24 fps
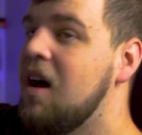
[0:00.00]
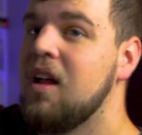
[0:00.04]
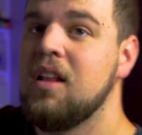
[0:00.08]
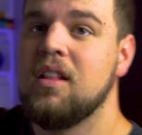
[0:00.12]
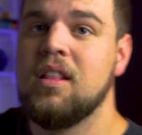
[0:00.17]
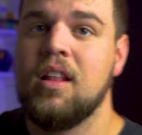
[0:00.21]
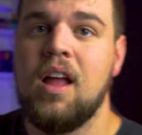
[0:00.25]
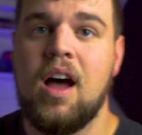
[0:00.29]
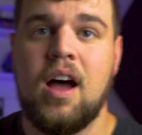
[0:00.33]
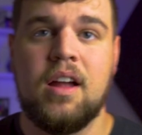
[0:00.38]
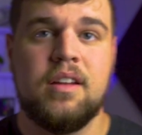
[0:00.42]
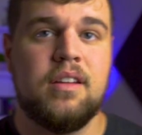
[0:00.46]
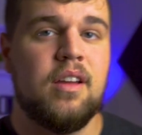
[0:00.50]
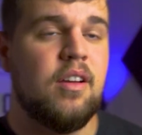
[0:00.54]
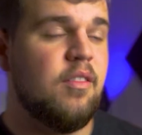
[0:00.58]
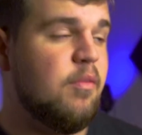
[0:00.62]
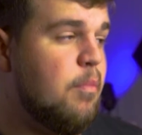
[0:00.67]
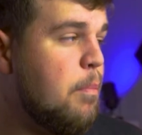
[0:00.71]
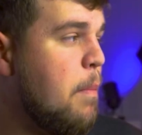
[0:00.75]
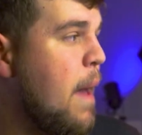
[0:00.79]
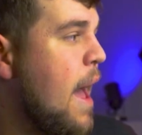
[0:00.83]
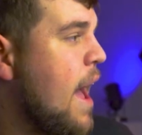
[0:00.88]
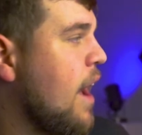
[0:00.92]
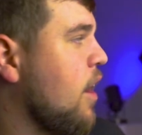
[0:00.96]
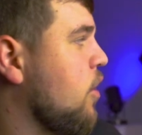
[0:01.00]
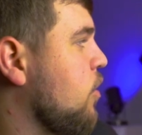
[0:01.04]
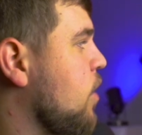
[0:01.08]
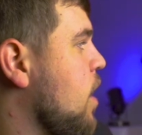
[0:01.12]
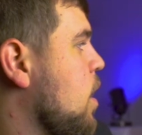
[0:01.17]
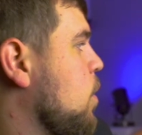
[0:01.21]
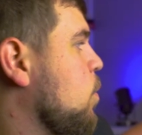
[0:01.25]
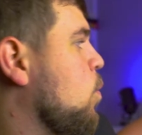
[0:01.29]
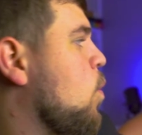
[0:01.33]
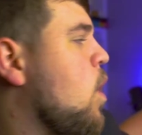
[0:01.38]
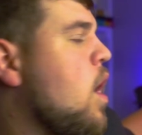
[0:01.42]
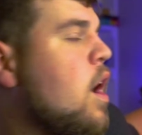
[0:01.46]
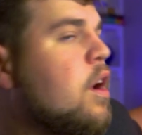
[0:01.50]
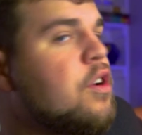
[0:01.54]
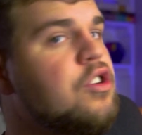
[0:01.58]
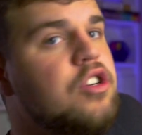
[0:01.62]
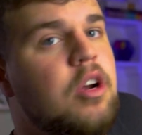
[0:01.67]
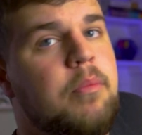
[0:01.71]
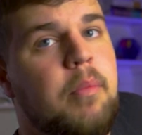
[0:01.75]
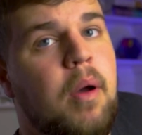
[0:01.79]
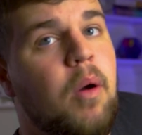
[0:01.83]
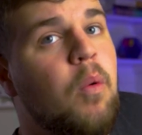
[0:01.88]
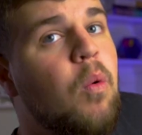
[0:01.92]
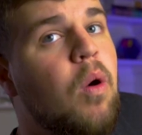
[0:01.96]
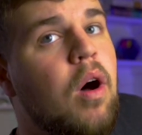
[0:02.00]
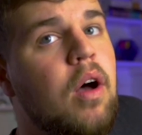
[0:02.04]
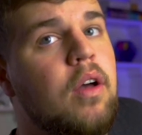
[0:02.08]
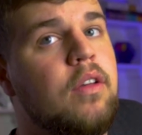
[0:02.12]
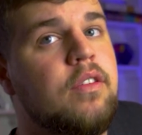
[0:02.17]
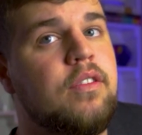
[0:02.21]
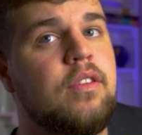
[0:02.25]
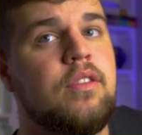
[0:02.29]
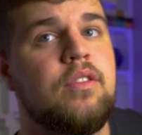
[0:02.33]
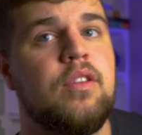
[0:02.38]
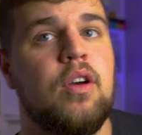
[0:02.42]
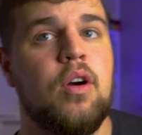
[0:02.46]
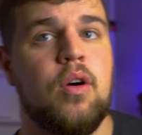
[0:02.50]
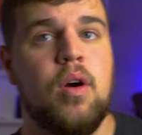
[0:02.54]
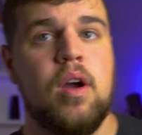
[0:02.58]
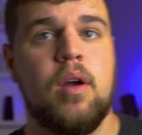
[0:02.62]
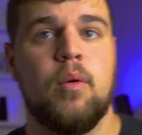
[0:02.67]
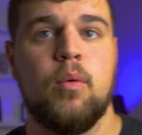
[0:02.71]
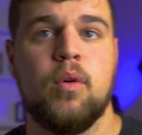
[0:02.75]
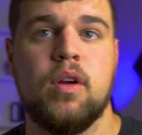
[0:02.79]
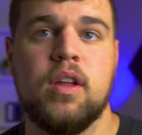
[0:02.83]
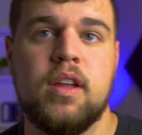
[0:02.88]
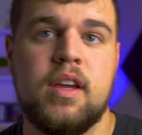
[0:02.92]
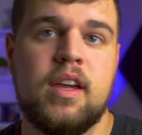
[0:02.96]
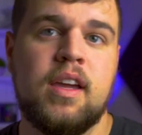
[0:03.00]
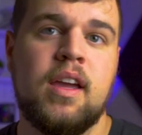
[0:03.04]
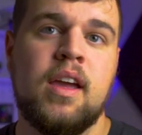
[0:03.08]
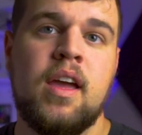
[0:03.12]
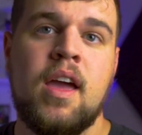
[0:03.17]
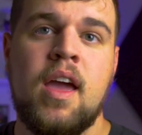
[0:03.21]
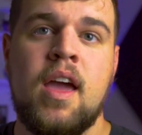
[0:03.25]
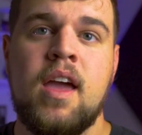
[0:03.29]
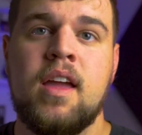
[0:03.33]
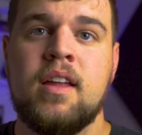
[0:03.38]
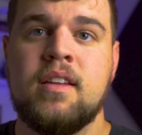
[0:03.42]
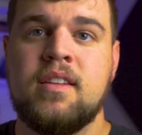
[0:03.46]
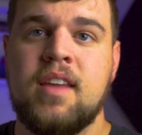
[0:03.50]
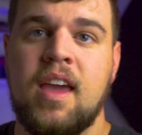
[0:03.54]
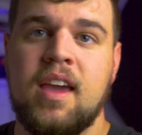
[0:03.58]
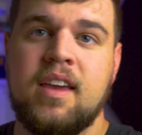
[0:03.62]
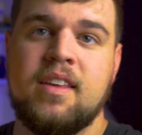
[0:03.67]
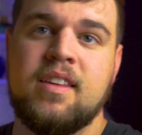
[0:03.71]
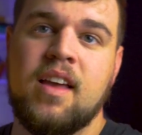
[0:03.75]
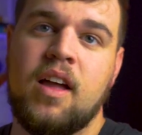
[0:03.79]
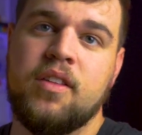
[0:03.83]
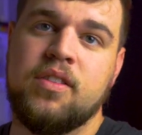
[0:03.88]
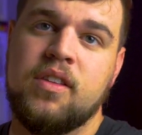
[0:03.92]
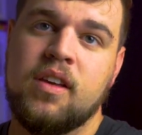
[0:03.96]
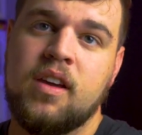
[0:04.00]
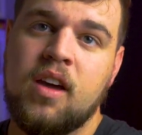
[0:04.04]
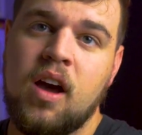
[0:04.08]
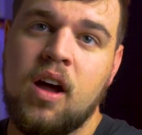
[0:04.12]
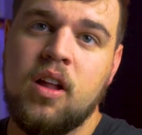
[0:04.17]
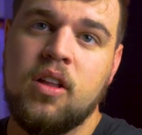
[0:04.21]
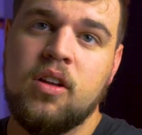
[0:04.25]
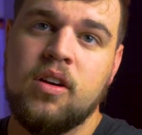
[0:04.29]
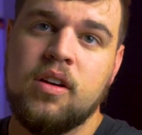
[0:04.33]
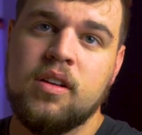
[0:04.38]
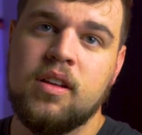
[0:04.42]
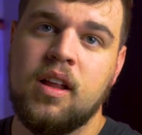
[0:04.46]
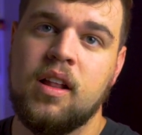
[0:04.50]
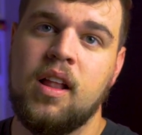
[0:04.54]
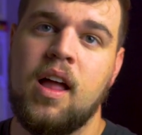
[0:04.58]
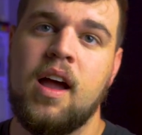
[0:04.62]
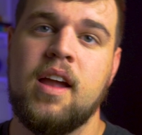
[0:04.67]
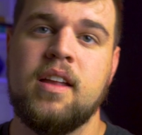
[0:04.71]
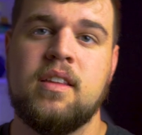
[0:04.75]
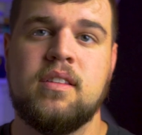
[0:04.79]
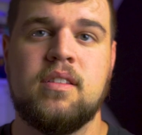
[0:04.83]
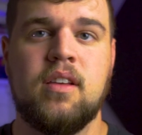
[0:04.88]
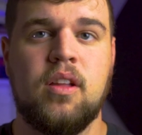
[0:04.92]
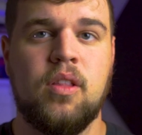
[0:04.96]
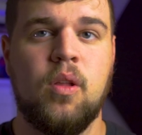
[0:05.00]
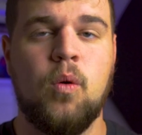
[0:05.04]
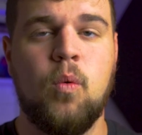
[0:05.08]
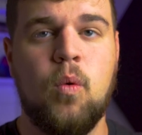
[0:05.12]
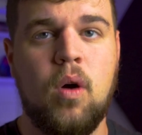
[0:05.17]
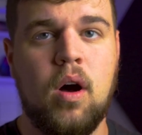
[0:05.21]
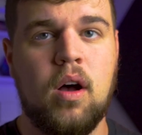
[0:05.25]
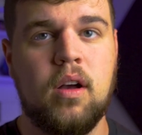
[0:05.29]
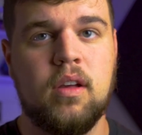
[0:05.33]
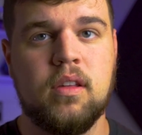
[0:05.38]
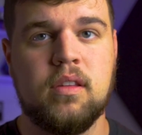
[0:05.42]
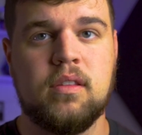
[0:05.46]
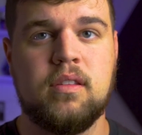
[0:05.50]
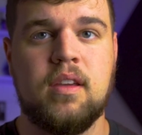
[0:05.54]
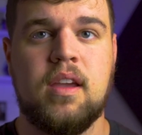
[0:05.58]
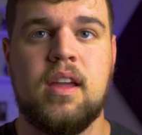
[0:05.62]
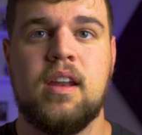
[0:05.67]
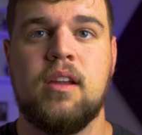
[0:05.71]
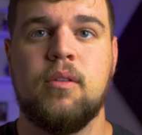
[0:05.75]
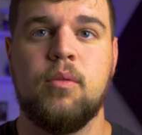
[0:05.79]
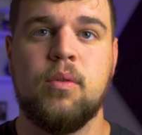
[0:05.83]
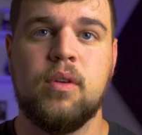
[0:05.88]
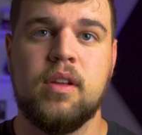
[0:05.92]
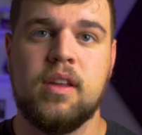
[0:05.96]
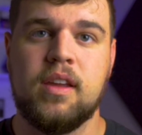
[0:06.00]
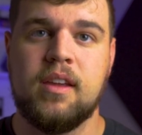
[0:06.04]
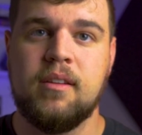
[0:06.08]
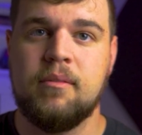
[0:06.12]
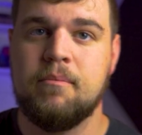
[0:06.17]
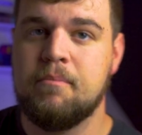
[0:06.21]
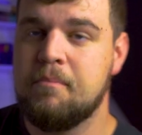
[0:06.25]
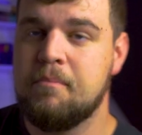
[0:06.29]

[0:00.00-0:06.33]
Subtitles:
of background wash on my walls. So it really takes out the color in the lights on the walls, and it really